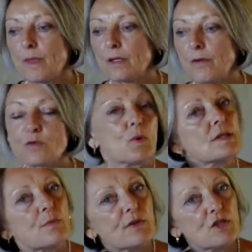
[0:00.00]
loved
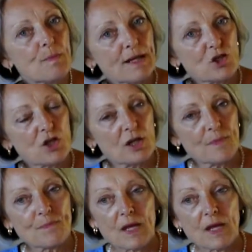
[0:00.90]
ones with dementia.